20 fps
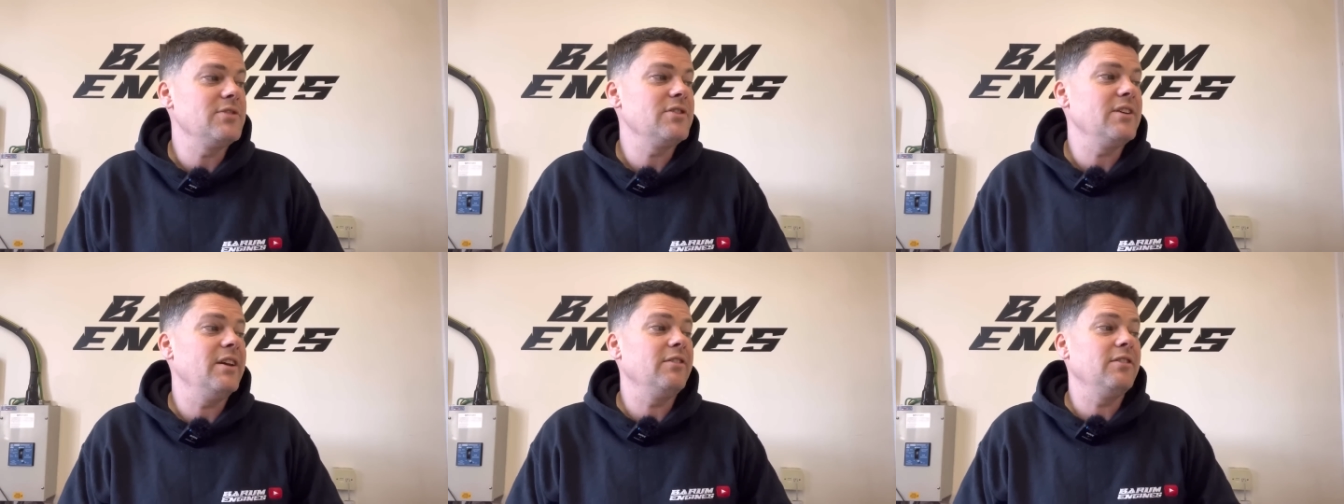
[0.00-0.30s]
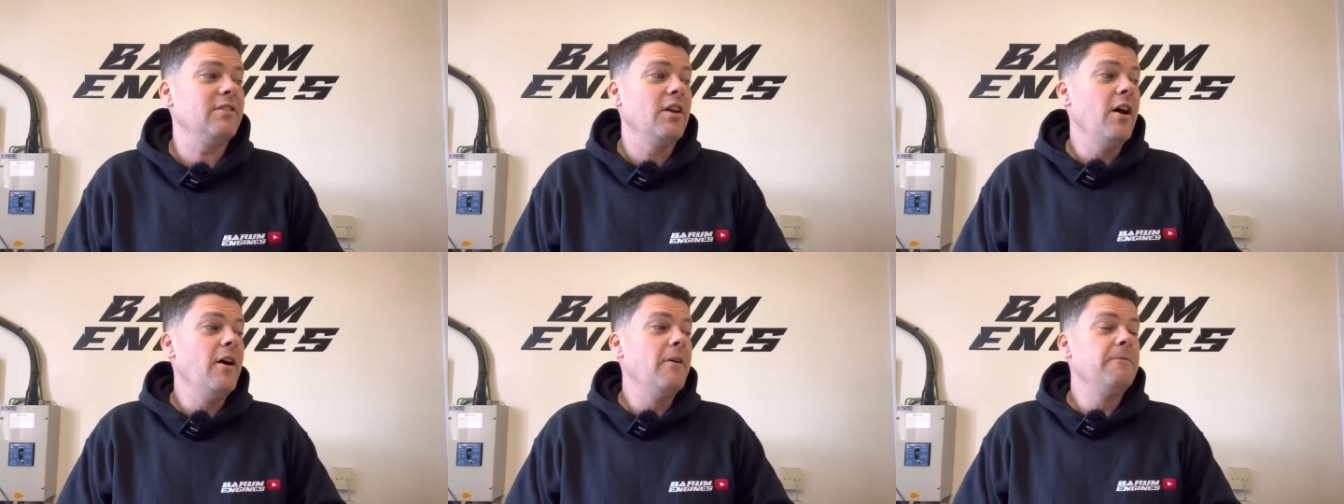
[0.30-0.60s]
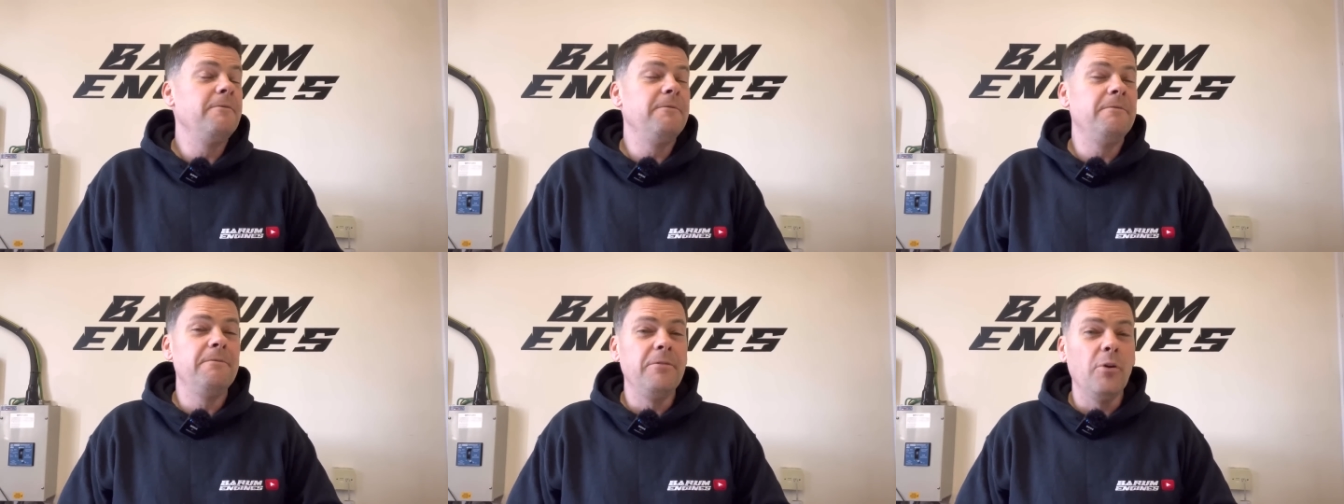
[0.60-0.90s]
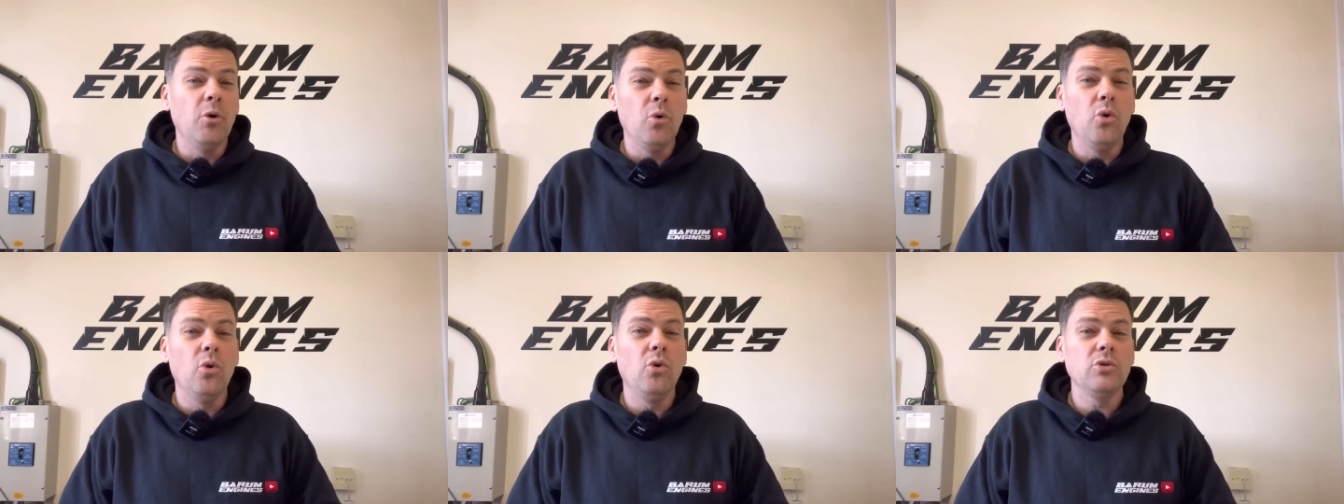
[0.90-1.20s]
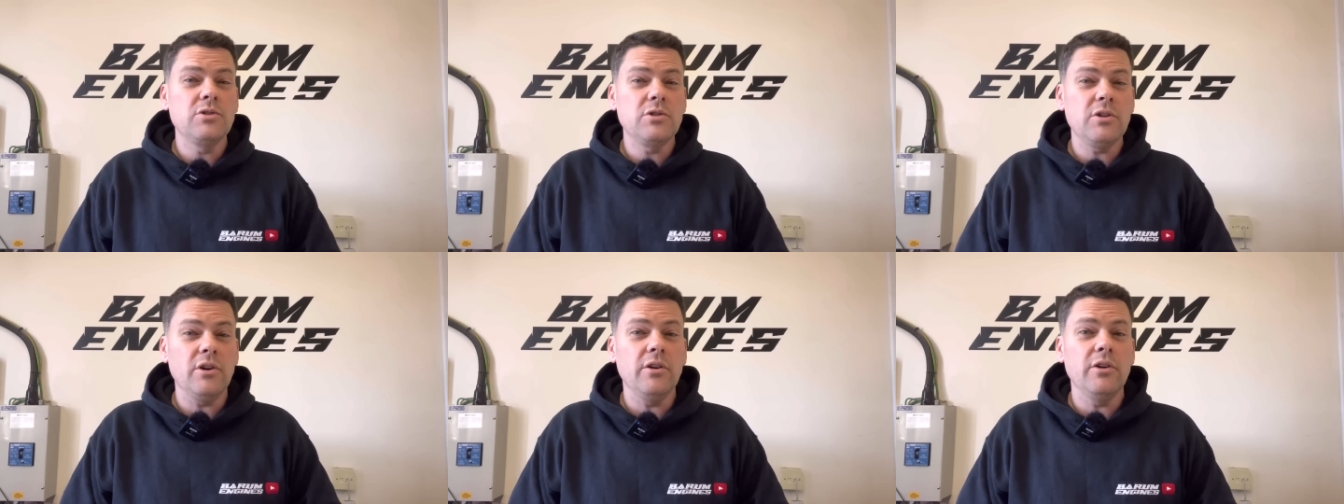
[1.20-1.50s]
So that's
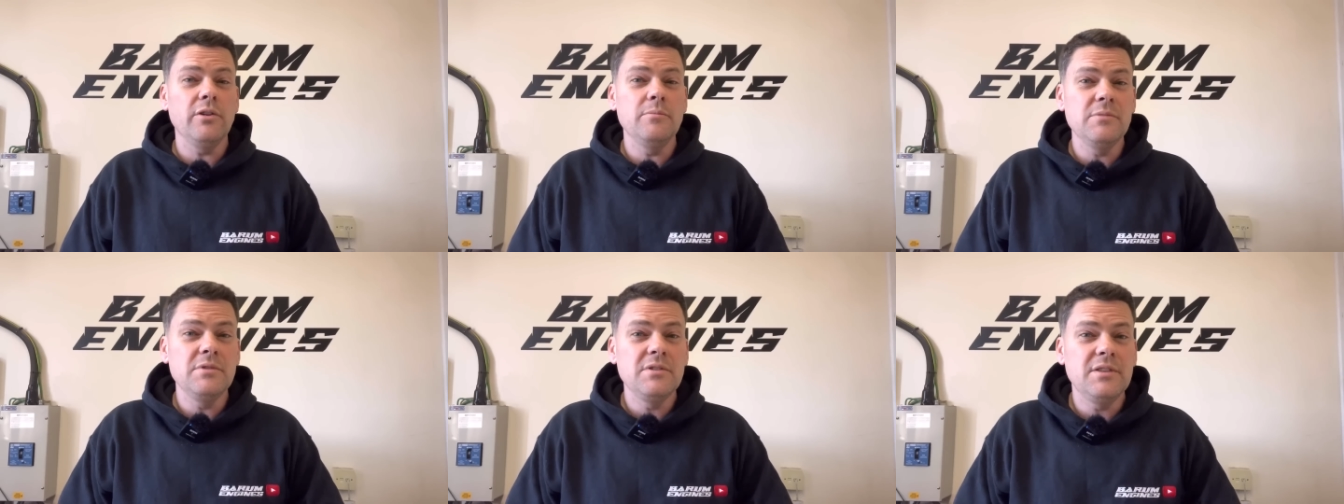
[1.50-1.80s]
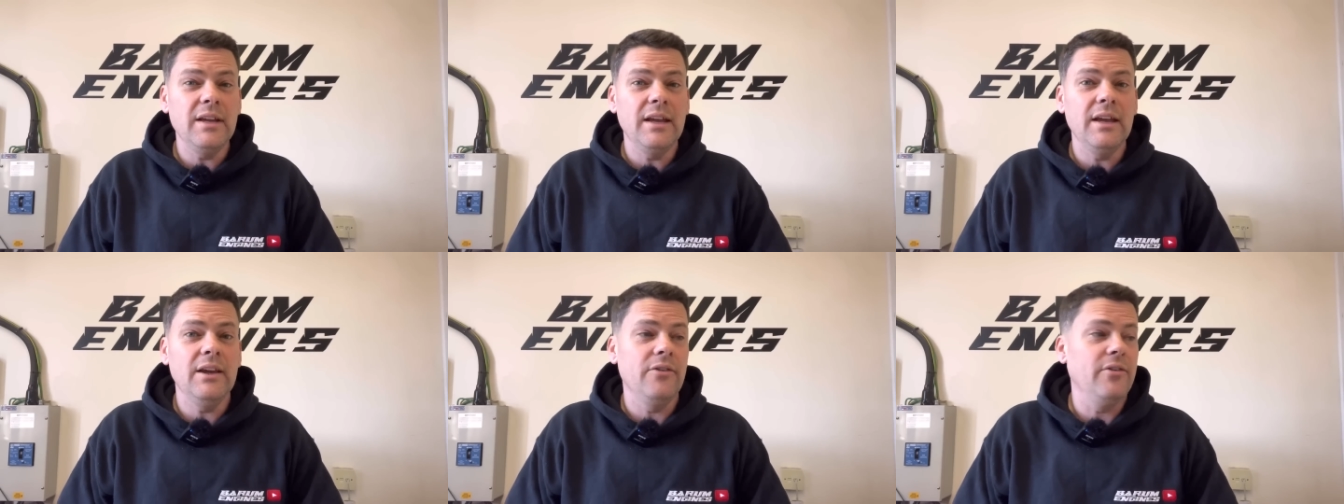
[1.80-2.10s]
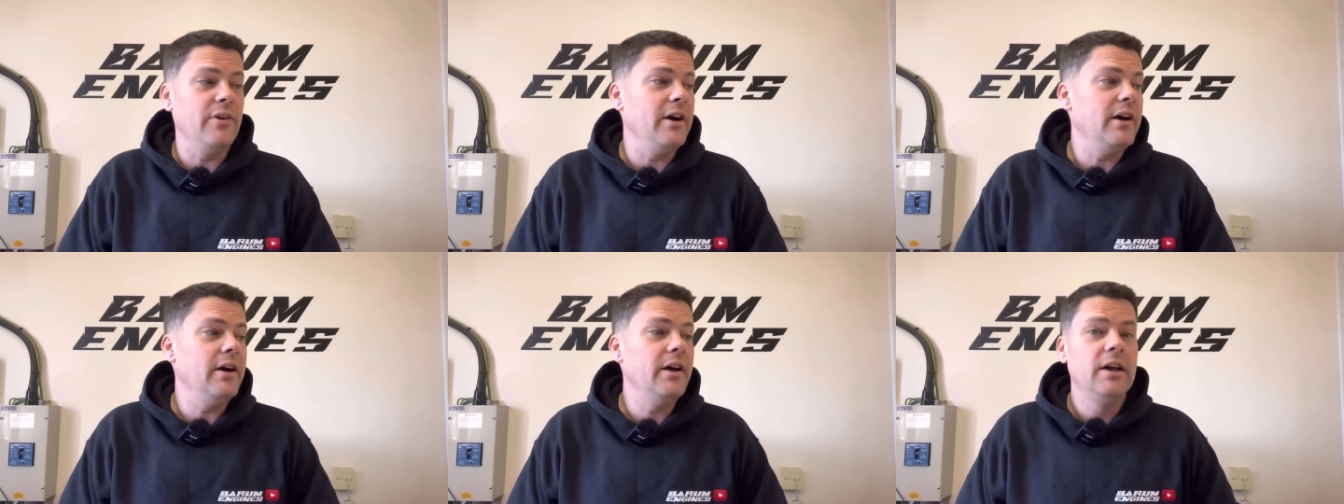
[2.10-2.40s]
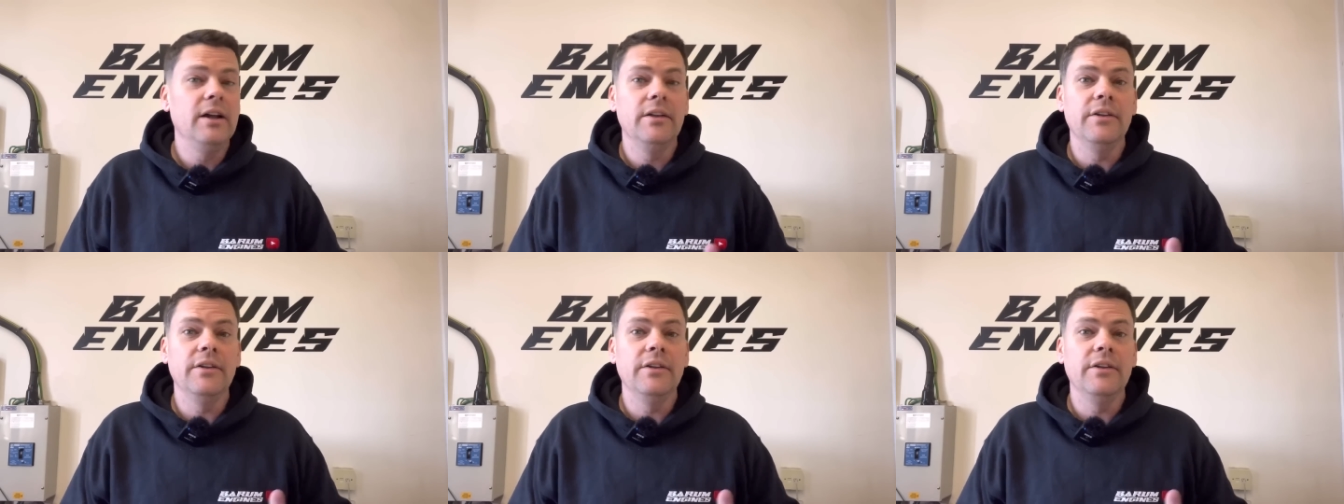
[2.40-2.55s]
4 times dearer